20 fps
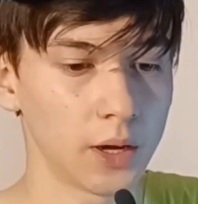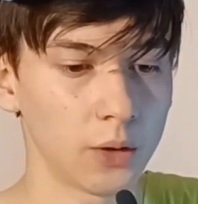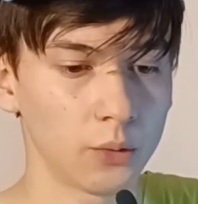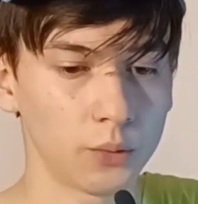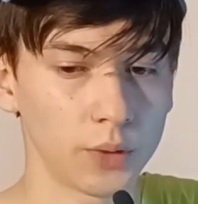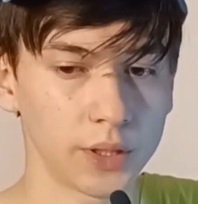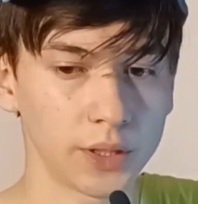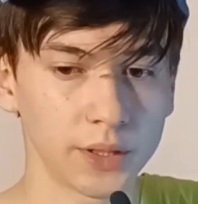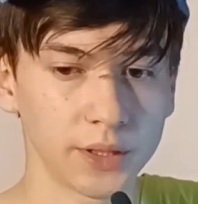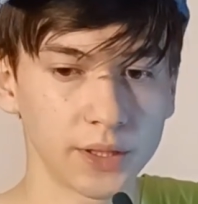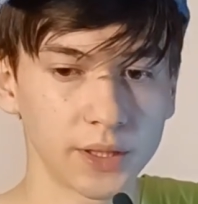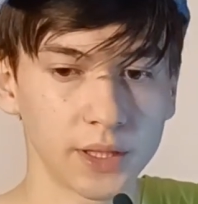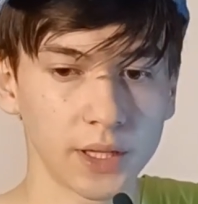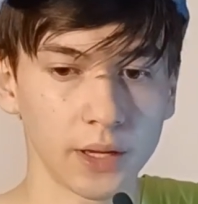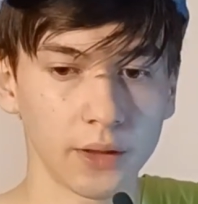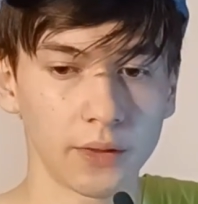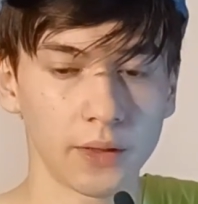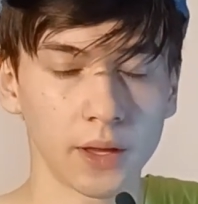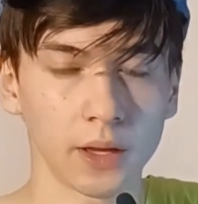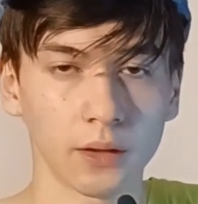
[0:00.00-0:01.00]
We just
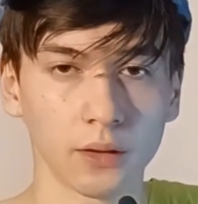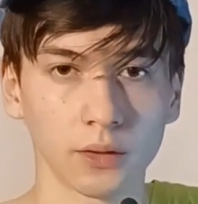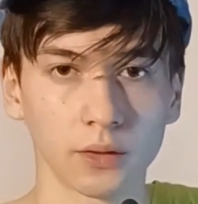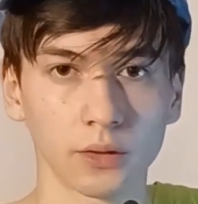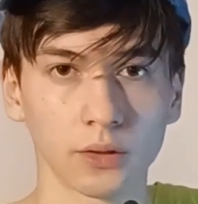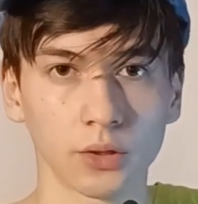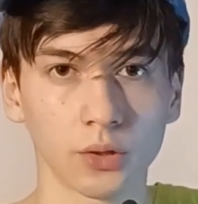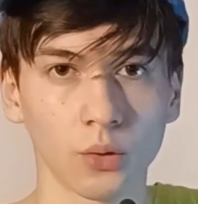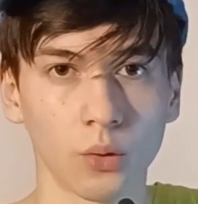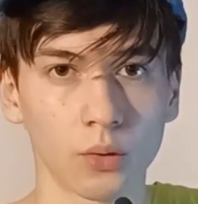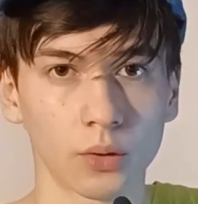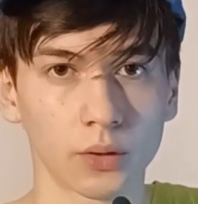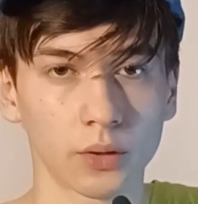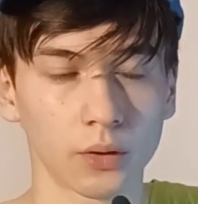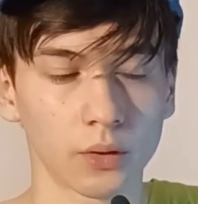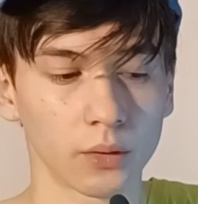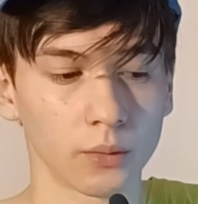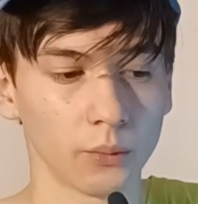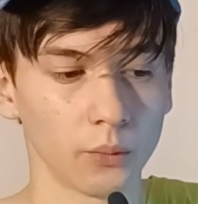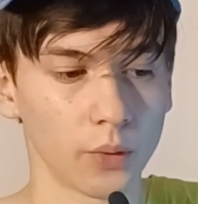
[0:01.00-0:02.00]
see things short
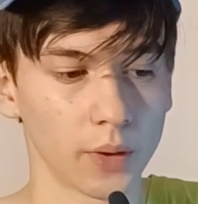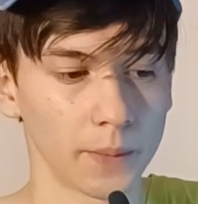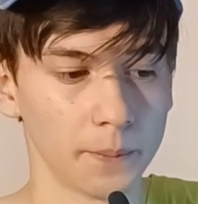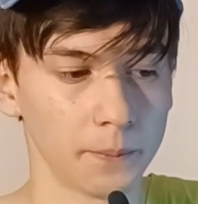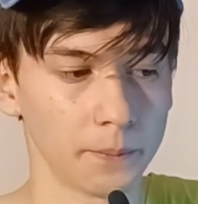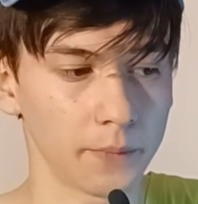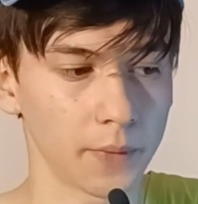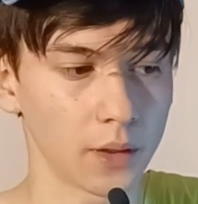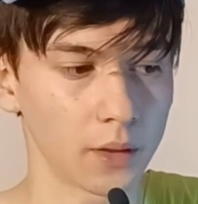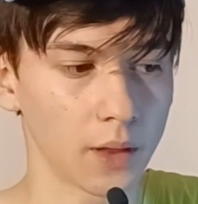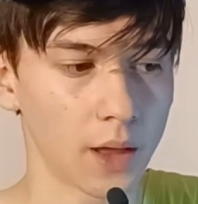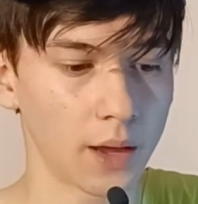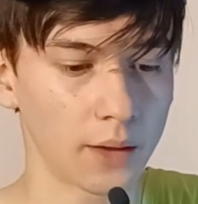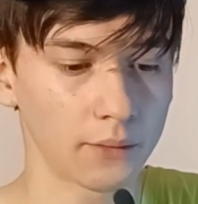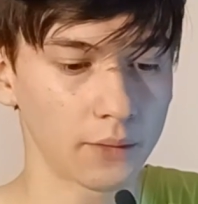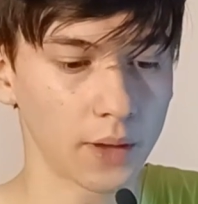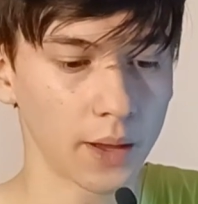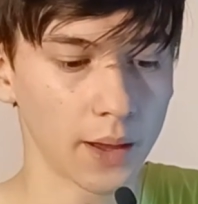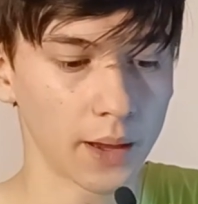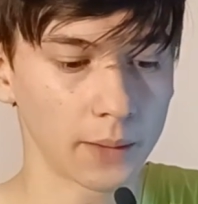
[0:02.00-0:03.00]
term, when a lot
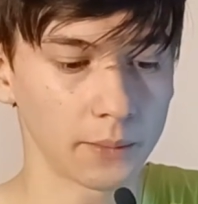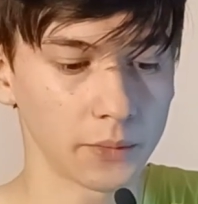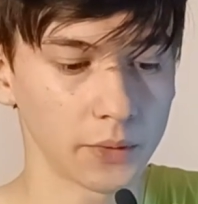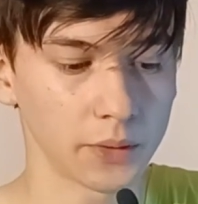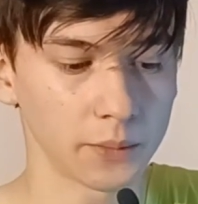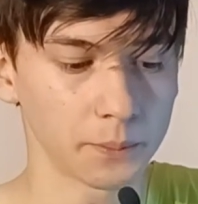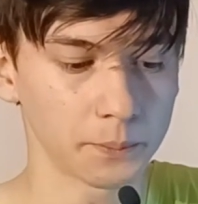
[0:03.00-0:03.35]
of times,